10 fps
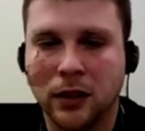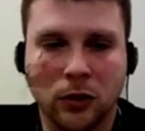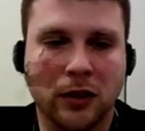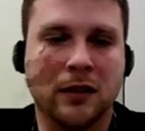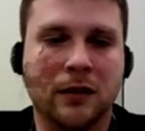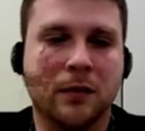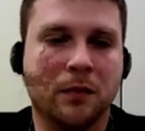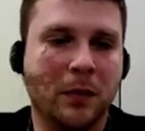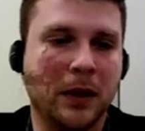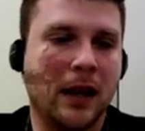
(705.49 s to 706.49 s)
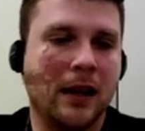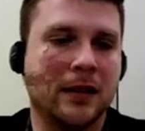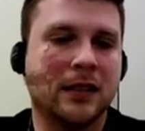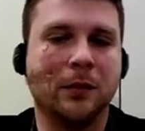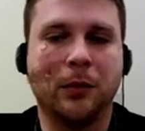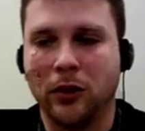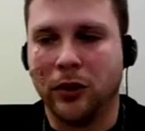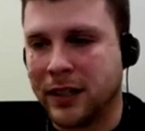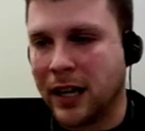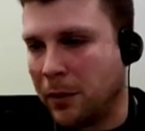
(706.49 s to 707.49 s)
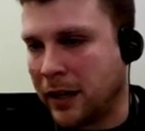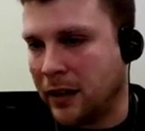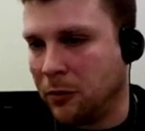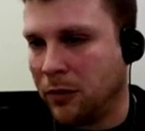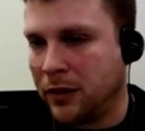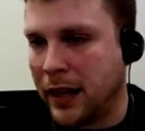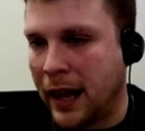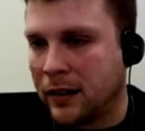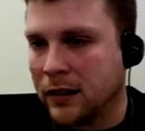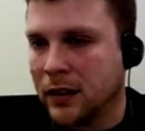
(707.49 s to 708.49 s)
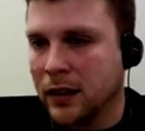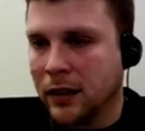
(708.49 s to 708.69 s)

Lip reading: You can be as simple or as complicated with that